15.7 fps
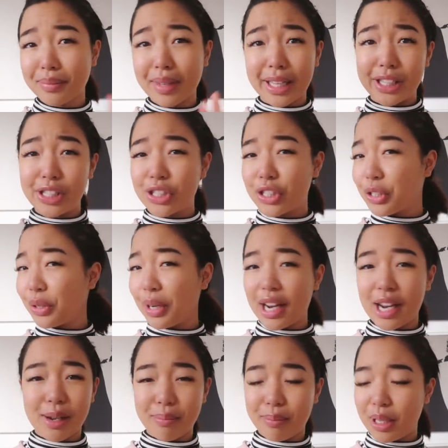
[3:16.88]

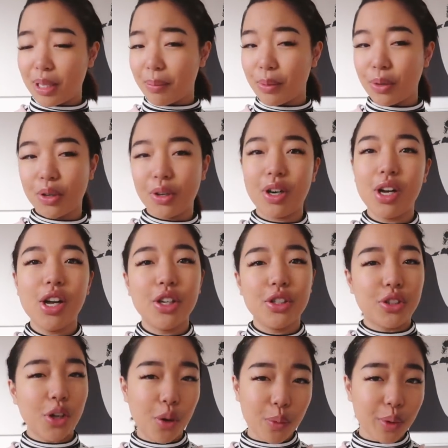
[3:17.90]
Instagram people
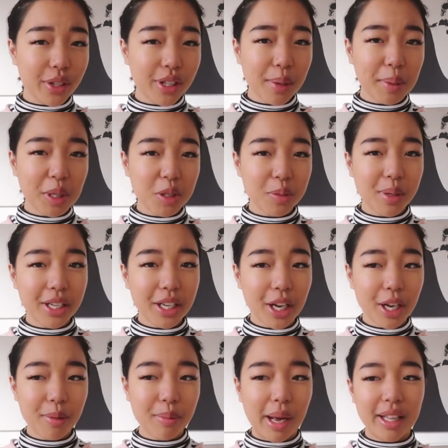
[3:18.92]
don't wear that much
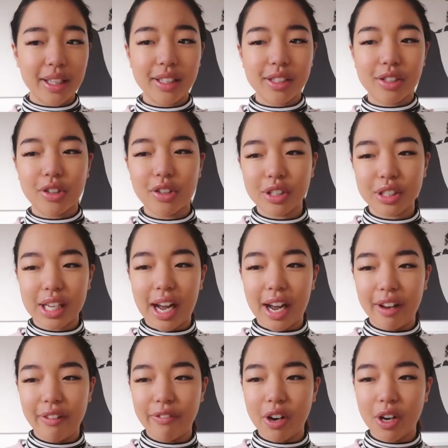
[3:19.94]
makeup. At least the girls that
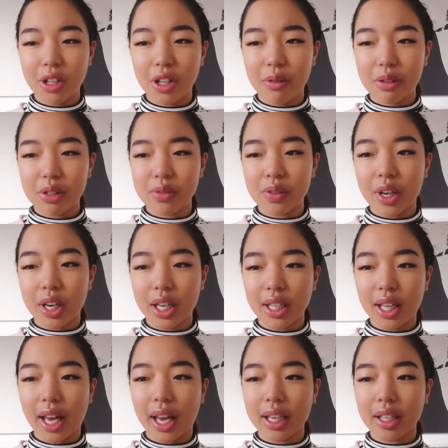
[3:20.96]
I follow is very
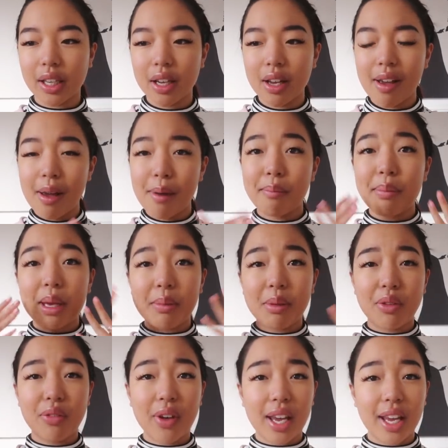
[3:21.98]
like
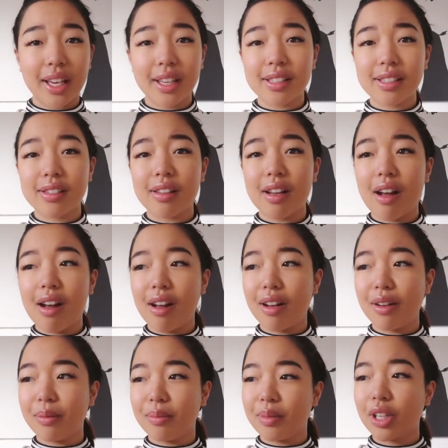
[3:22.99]
baby faced,
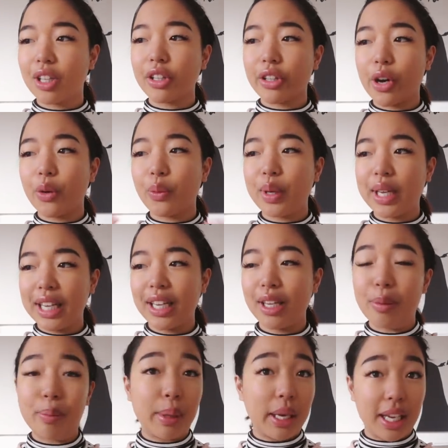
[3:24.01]

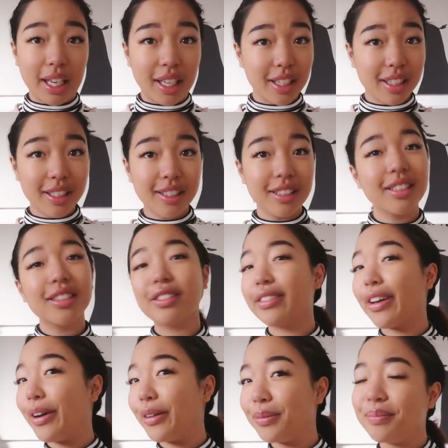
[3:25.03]
glowy pink,
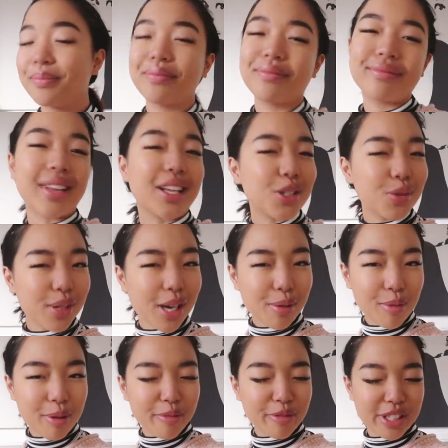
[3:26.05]
so that's what
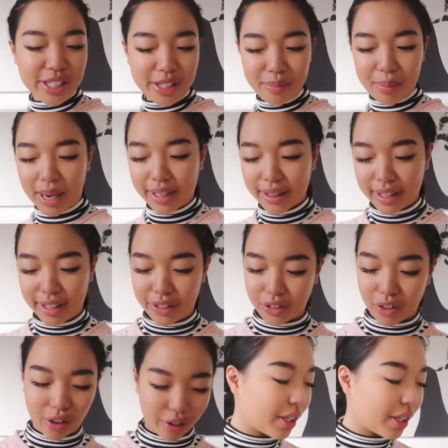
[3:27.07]
I'm referencing my things on.